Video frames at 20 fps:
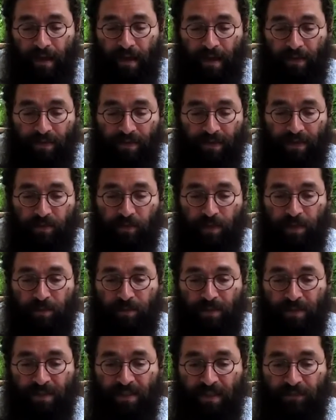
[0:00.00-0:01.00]
And this was
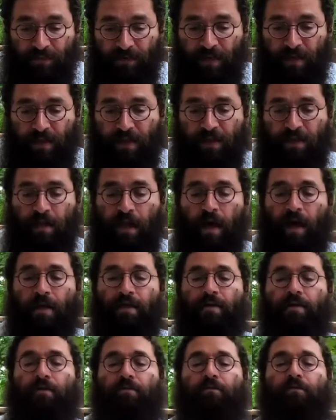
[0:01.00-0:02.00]
specifically
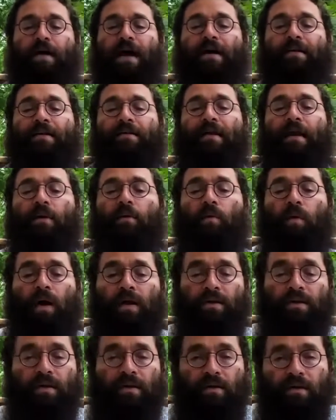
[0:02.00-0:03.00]
tied to the fact that they
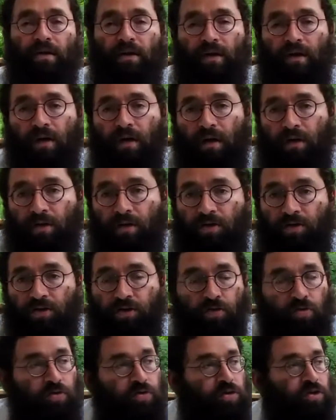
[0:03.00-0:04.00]
wanted the
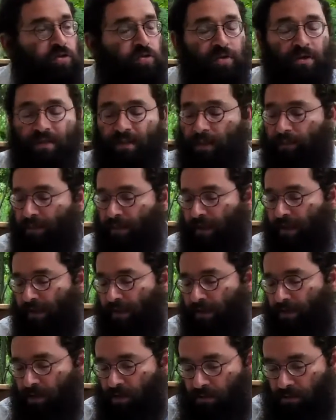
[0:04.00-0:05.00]
Jews to assimilate
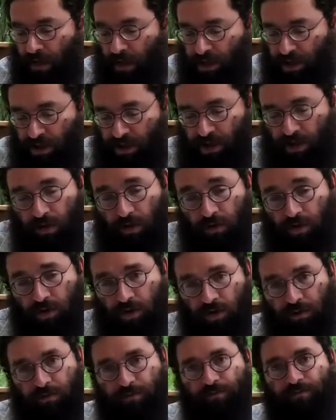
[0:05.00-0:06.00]
into Russian
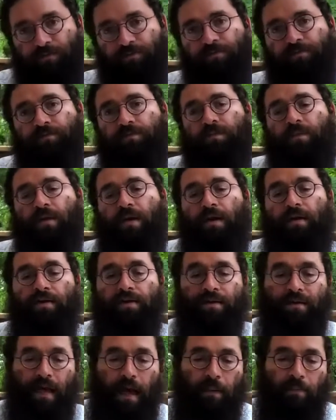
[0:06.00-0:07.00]
culture and
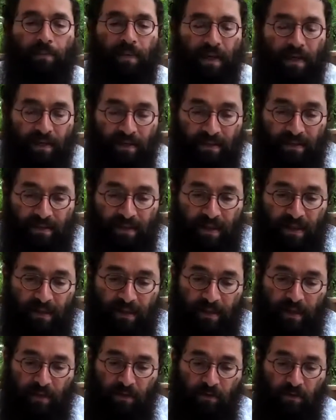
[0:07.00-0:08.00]
stop being
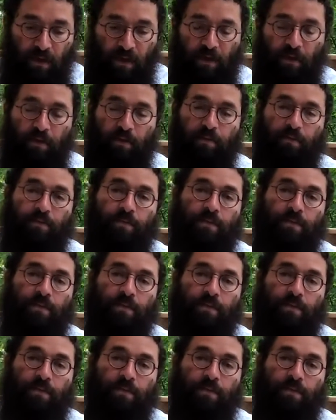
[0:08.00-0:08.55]
distinct and unique.